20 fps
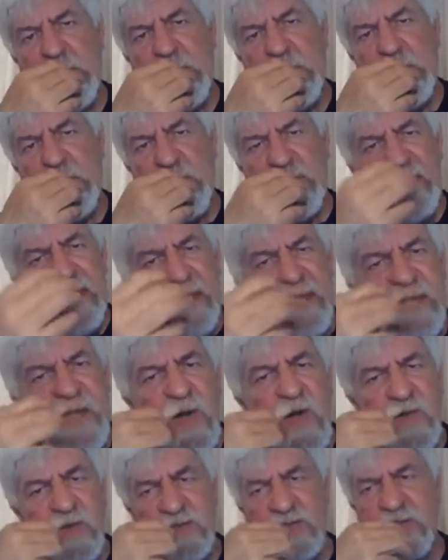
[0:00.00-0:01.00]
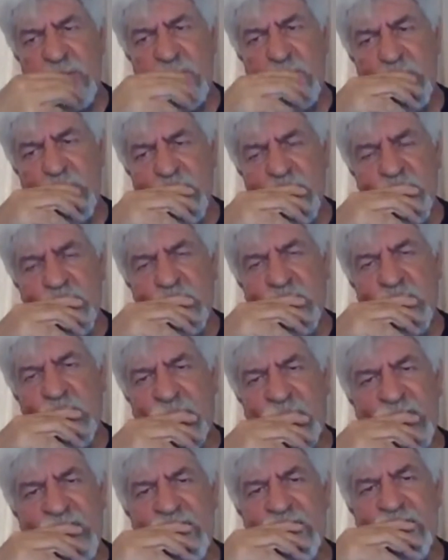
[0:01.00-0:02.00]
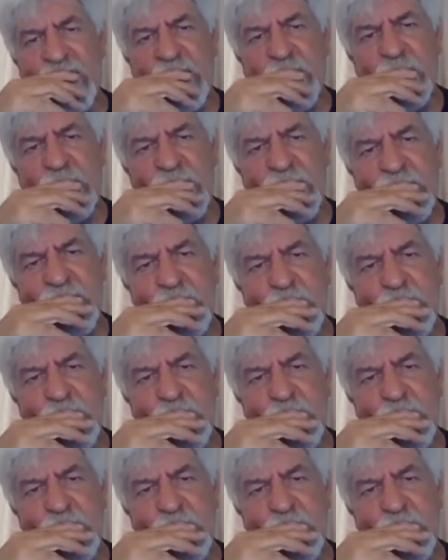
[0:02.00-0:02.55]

But he knows what his name is.